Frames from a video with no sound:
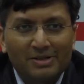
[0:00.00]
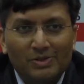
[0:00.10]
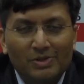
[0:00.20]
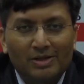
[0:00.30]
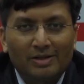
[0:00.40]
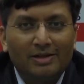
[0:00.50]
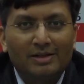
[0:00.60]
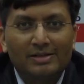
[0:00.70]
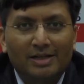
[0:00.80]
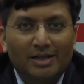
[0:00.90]
So generally, it
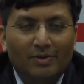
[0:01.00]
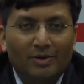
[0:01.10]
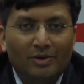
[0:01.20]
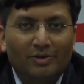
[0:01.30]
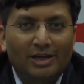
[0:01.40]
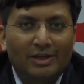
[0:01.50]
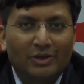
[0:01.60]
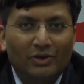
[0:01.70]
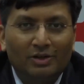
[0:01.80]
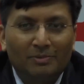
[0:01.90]
is said that when you're filing your
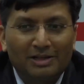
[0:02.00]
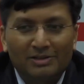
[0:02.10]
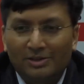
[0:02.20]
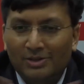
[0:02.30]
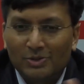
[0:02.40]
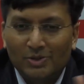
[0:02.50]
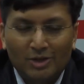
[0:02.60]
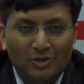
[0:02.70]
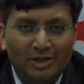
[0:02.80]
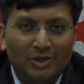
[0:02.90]
income tax returns, you
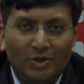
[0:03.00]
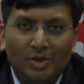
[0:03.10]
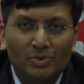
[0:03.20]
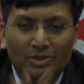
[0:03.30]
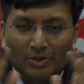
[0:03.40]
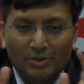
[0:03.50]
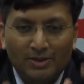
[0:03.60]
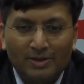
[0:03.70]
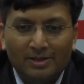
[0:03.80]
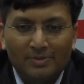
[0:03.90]
actually get your house in order
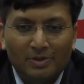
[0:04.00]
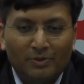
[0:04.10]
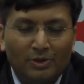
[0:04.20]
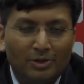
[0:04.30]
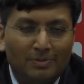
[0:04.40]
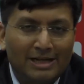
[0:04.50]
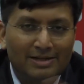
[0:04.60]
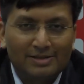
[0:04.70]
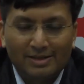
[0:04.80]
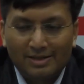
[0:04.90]
in terms of all your
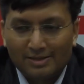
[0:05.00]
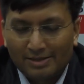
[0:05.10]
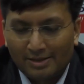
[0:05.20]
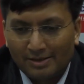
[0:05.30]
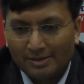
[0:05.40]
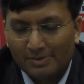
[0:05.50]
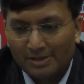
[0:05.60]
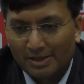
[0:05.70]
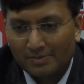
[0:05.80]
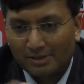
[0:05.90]
balance sheets and income
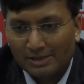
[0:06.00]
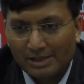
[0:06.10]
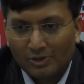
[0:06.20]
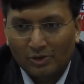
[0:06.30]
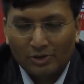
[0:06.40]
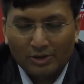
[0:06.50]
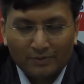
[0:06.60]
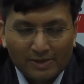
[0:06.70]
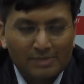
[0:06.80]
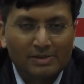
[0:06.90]
statements and all your
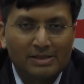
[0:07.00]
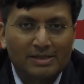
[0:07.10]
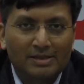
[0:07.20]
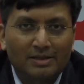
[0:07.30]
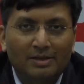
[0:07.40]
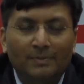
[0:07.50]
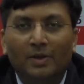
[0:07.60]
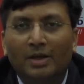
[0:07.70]
investments, etc.